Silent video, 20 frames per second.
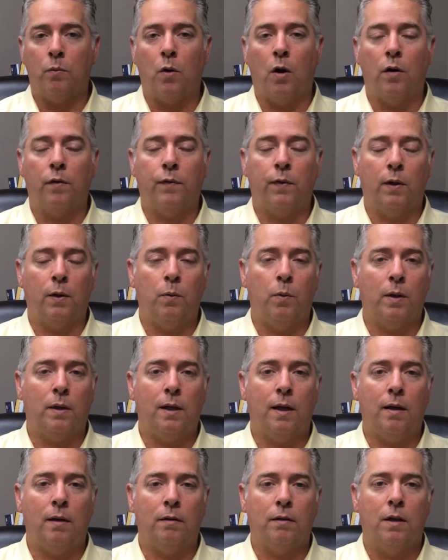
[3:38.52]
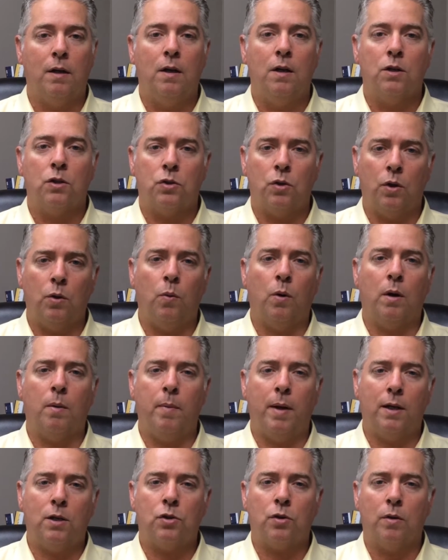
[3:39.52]
wrongfully withheld. So you want
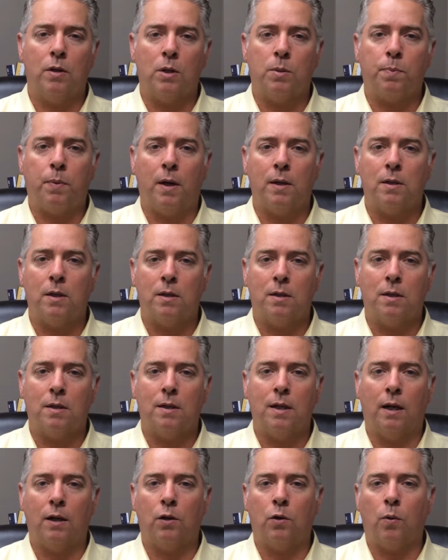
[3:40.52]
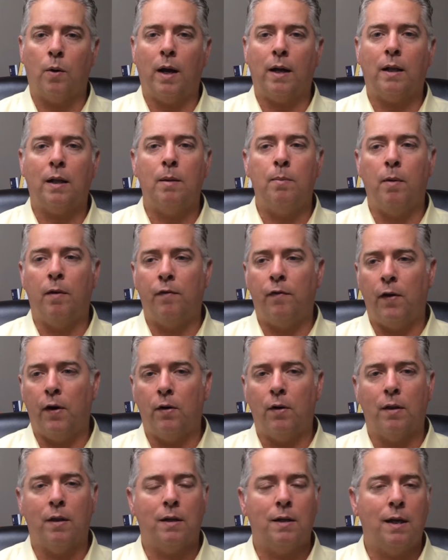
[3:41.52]
to make sure this process is done correctly, be
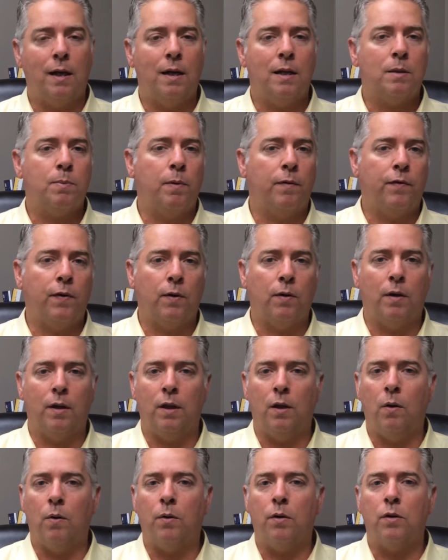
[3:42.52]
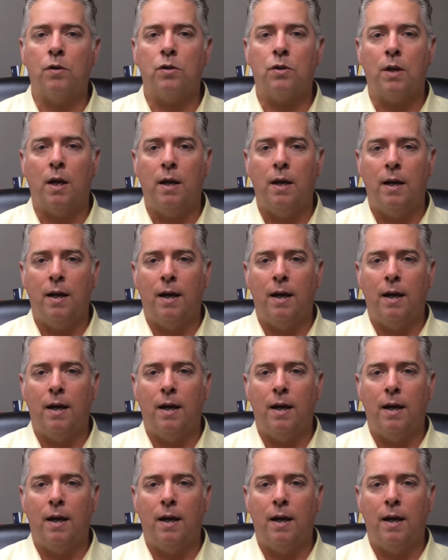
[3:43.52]
fair to the tenants, be fair to the owners.